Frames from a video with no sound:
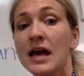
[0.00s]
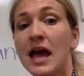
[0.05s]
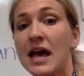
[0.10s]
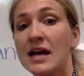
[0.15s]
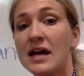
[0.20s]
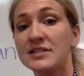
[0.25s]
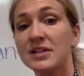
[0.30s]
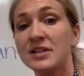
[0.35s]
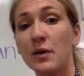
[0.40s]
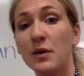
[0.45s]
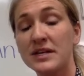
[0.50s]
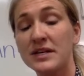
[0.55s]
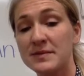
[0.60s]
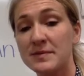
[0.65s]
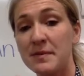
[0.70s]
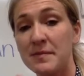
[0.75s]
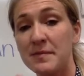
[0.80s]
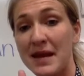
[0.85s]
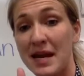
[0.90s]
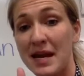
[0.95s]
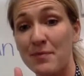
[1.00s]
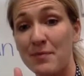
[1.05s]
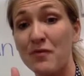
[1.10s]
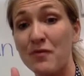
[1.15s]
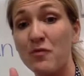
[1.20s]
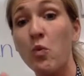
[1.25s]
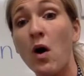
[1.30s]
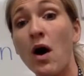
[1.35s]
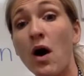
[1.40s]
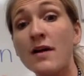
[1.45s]
is going to be made up of
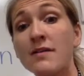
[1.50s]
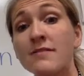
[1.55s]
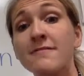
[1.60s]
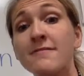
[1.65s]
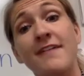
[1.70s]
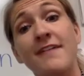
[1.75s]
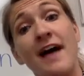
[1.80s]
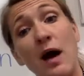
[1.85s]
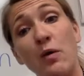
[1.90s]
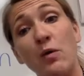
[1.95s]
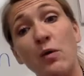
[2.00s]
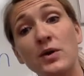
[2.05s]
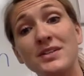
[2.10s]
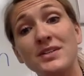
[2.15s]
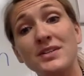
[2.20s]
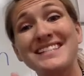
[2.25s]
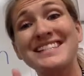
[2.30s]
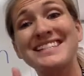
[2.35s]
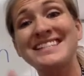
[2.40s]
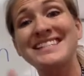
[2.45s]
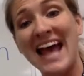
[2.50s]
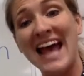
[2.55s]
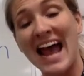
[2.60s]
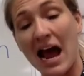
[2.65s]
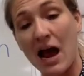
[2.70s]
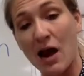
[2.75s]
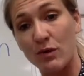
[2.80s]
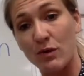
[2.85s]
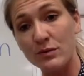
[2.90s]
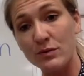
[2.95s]
one vowel
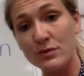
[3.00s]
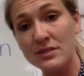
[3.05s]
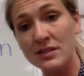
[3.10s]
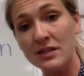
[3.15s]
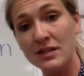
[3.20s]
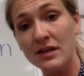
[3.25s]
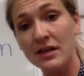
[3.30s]
sound,